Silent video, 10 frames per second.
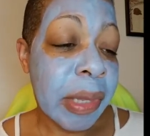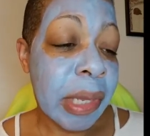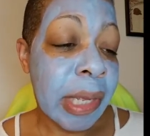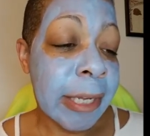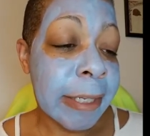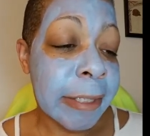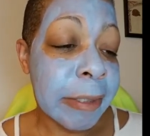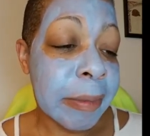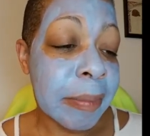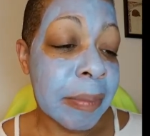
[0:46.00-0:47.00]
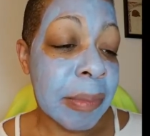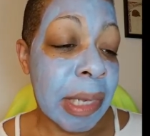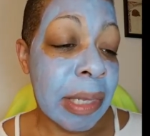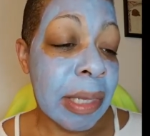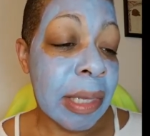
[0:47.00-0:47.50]
Um,
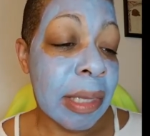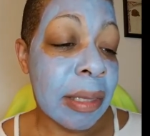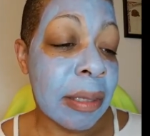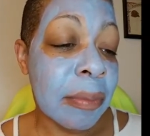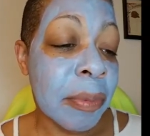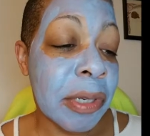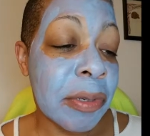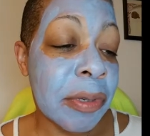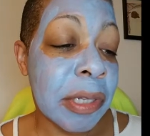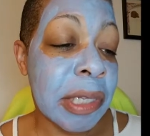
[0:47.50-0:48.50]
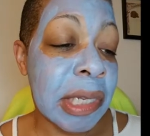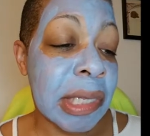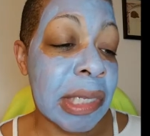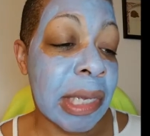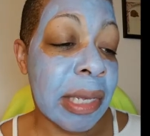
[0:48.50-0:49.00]
put it on clean
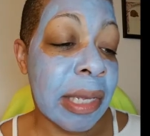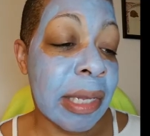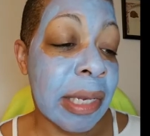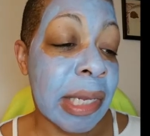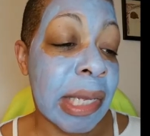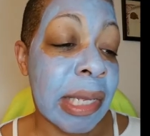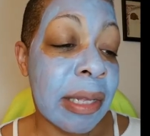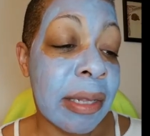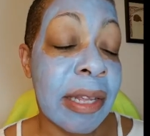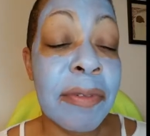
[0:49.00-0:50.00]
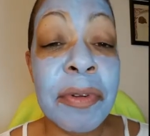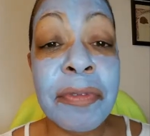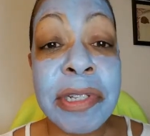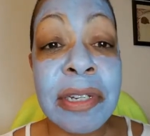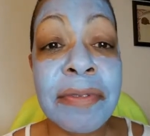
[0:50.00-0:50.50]
skin, leave it on for
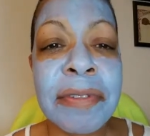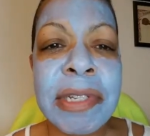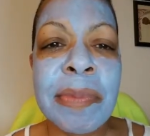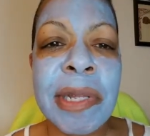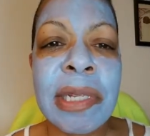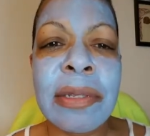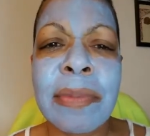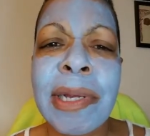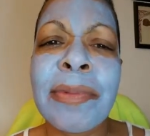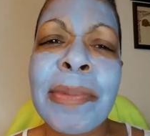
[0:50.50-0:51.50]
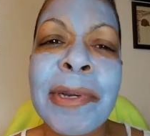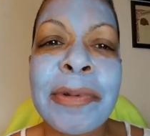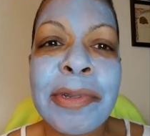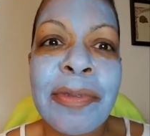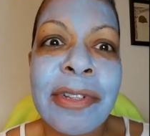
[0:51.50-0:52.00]
ten or fifteen minutes. So I'm like, what am I
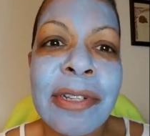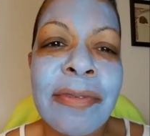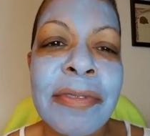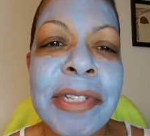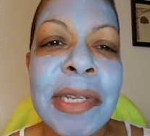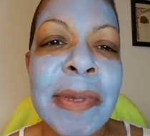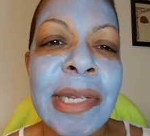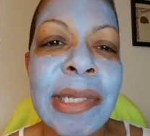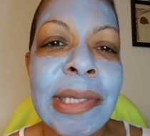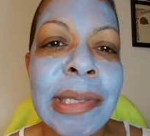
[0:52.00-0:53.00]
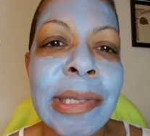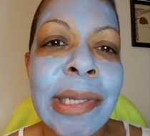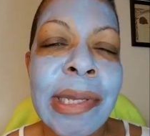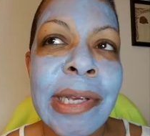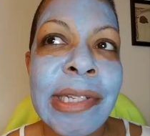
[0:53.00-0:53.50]
going to do for ten or fifteen minutes?
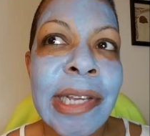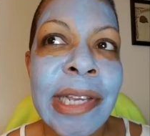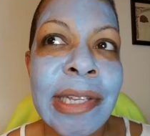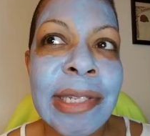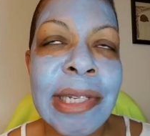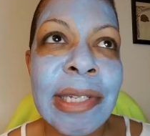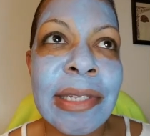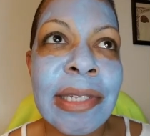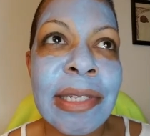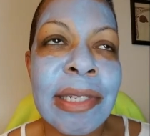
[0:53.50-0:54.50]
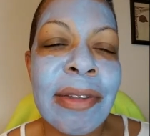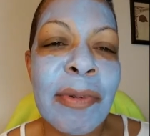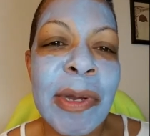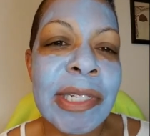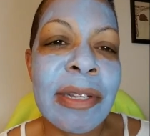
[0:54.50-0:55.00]
Because I can't see distance to even
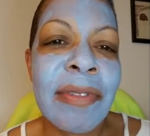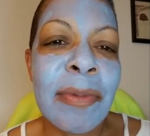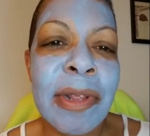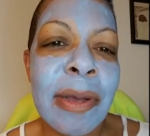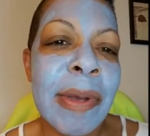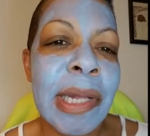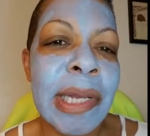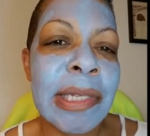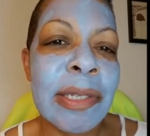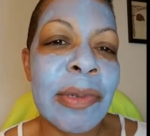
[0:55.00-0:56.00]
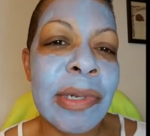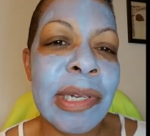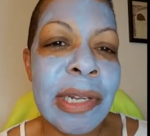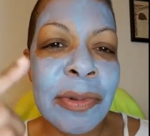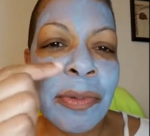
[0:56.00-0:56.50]
watch T V without my glasses on, and
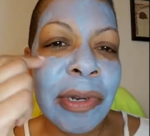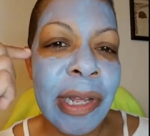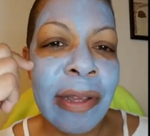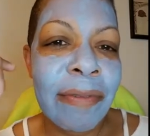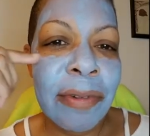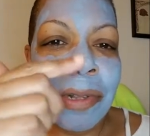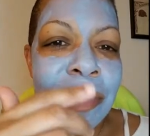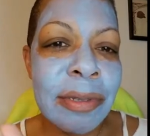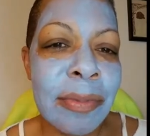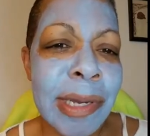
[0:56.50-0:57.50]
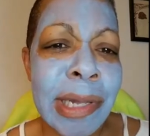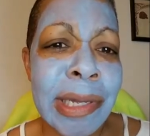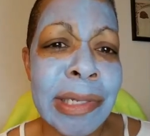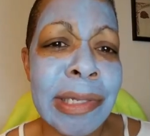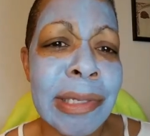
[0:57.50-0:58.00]
I don't want to have all this on my
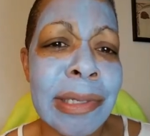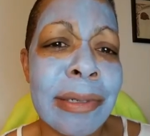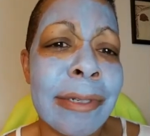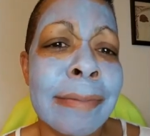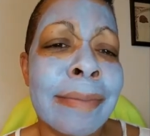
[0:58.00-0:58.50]
glasses, and